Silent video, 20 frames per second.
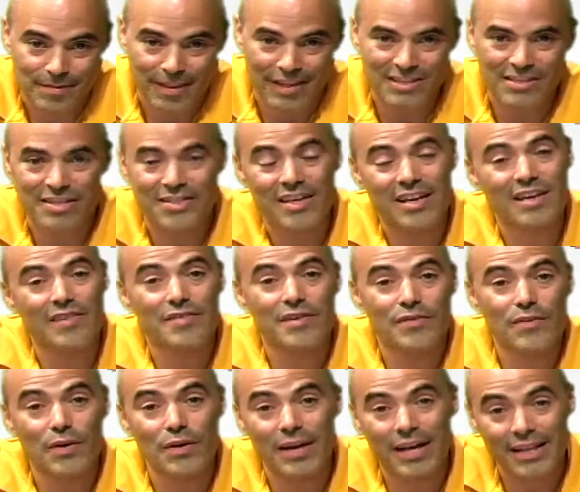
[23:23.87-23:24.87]
They should think of
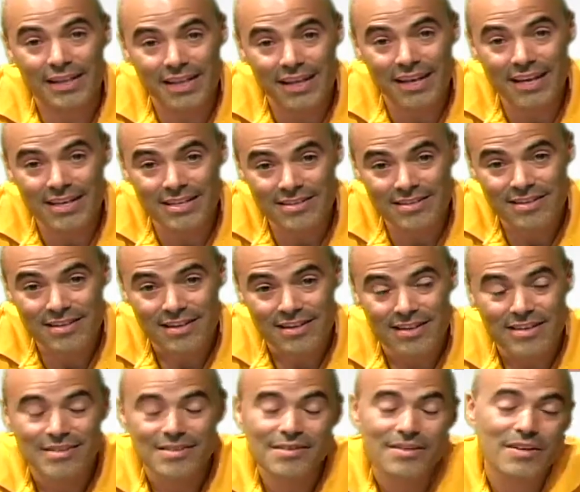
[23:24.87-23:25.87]
their own ideas.
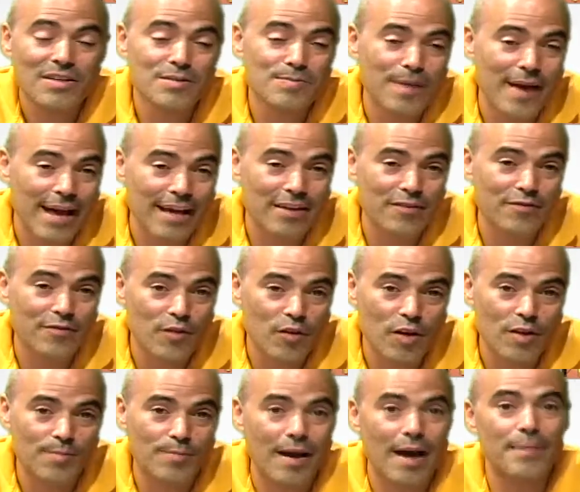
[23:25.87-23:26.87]
So it goes back and
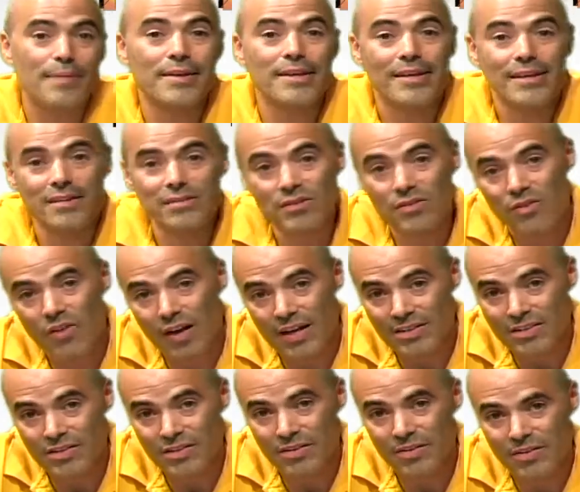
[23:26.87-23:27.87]
forth, probably yield the
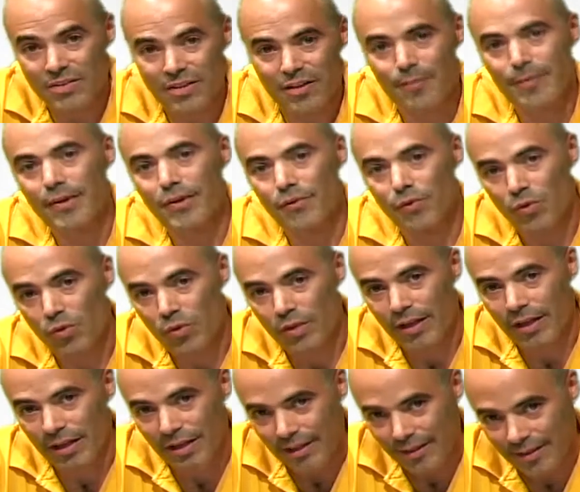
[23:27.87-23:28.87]
lawsuit, and there'll be a
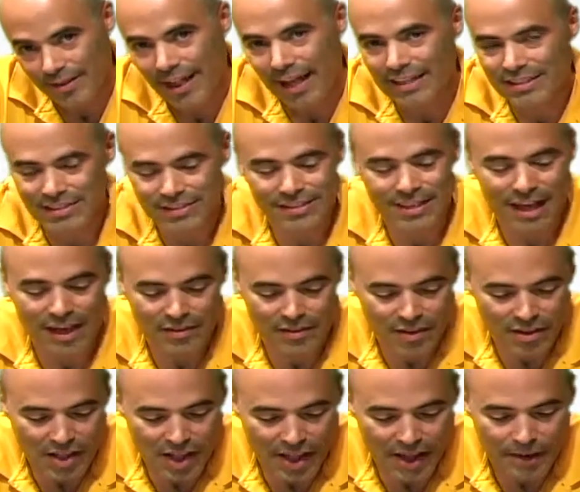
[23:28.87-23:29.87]
ruling. That's down the
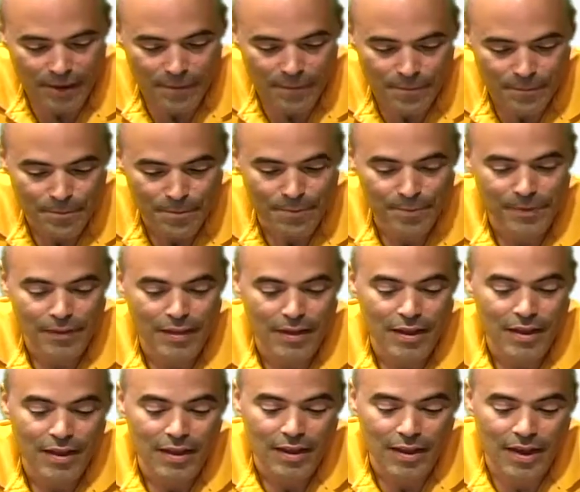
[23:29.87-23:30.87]
line.
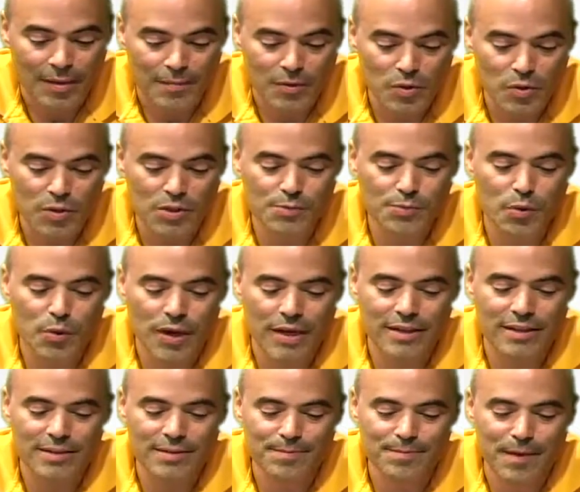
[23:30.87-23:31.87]
Google's point
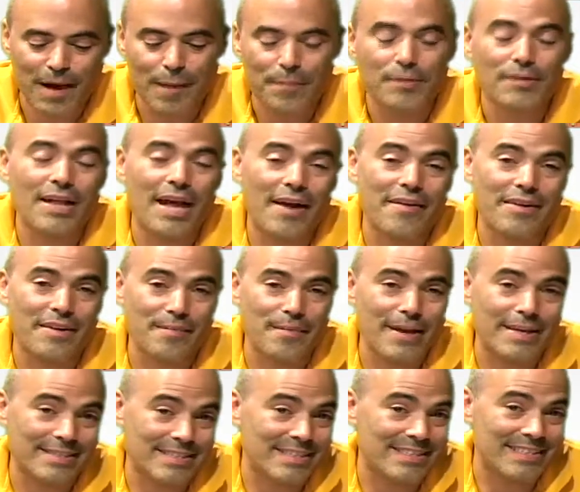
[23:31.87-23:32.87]
that popularity
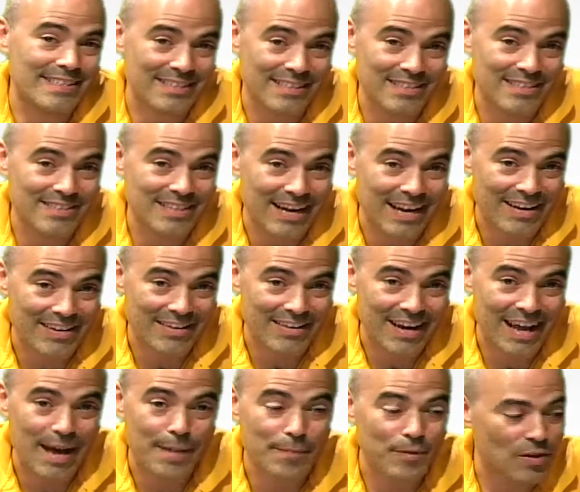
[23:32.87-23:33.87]
makes these things a standard
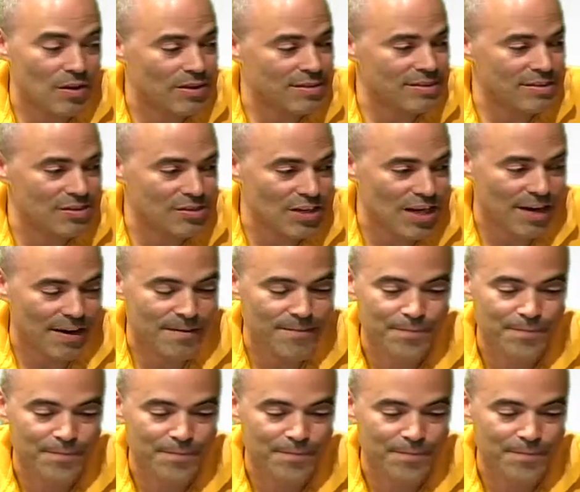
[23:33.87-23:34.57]
and Apple ought to share.